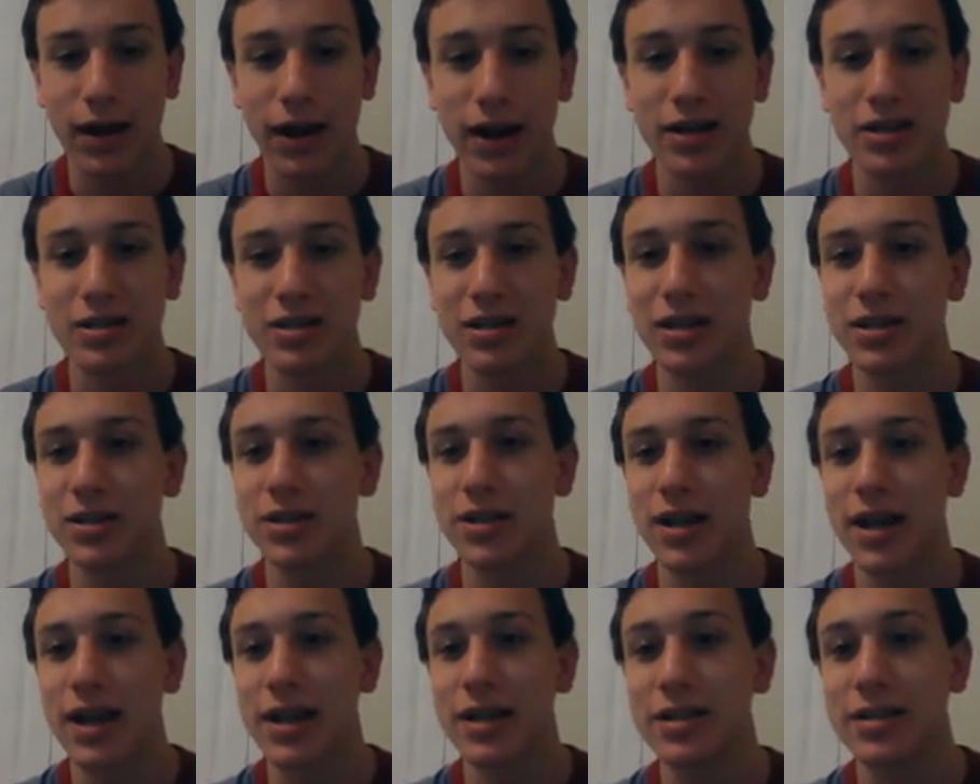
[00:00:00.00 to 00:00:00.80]
That is
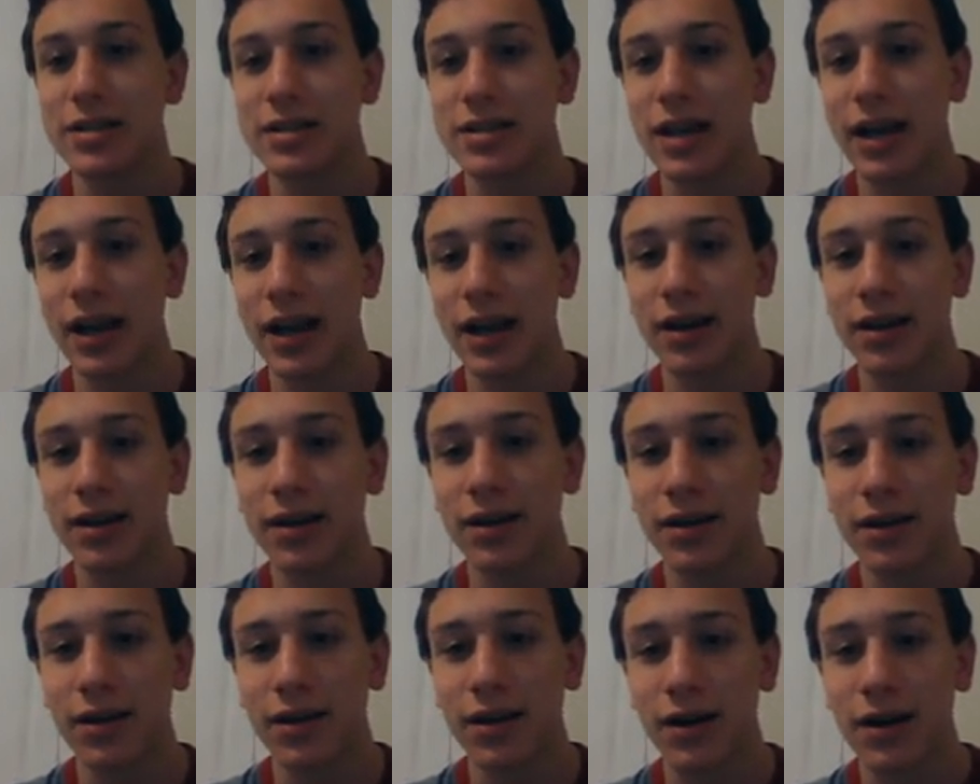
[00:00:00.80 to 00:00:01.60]
just
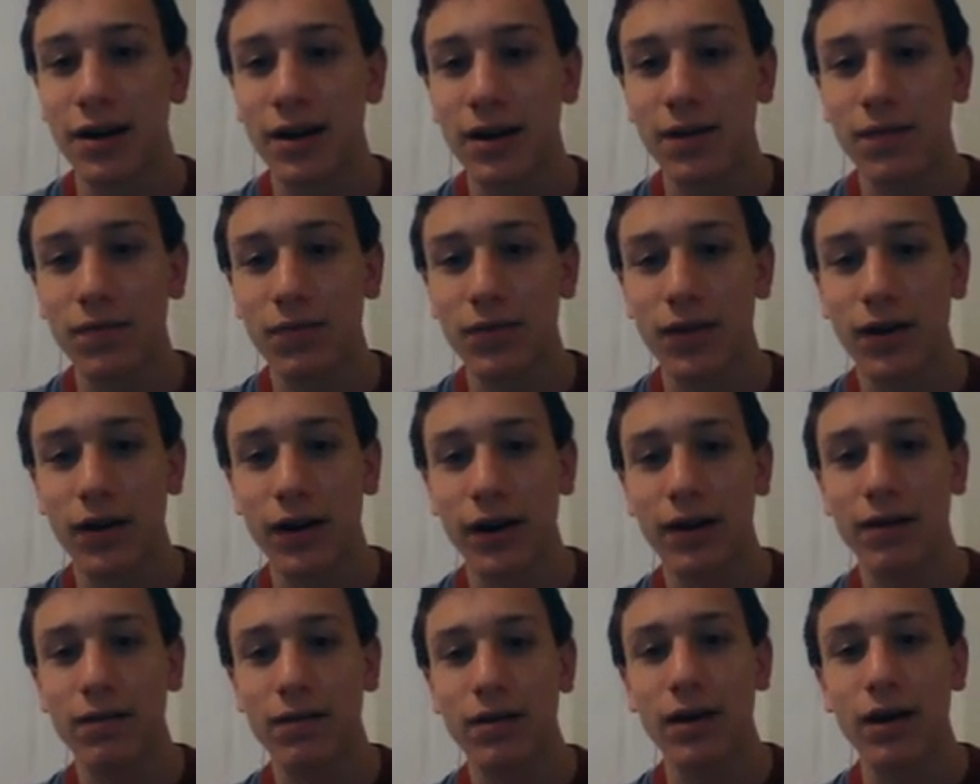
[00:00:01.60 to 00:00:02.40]
insane.
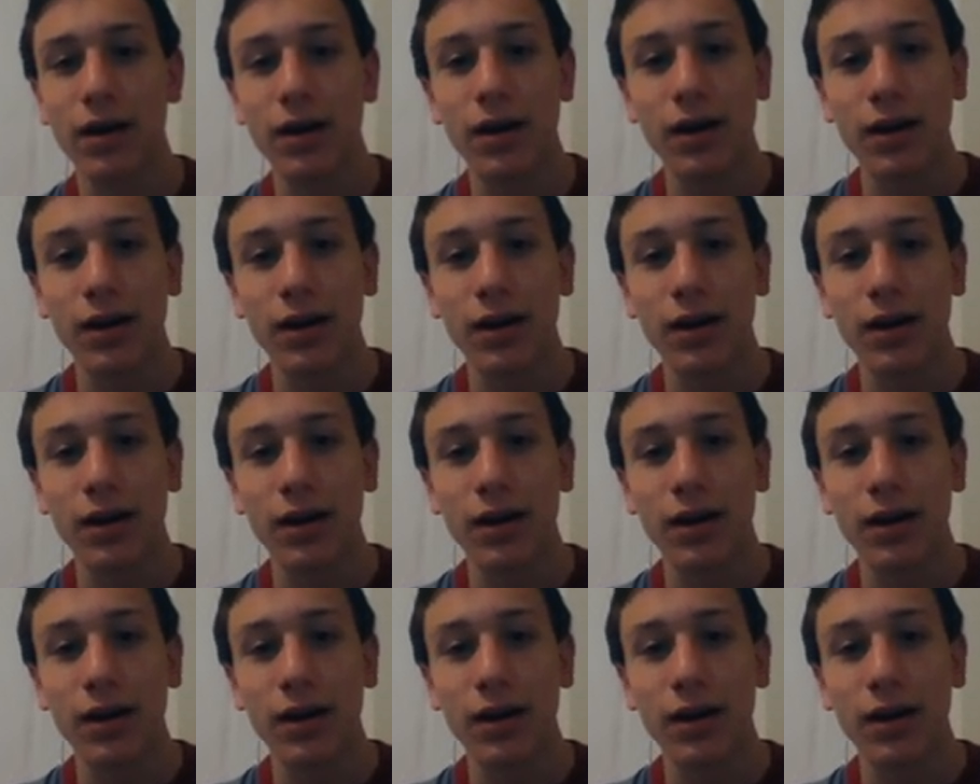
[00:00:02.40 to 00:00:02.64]
All right.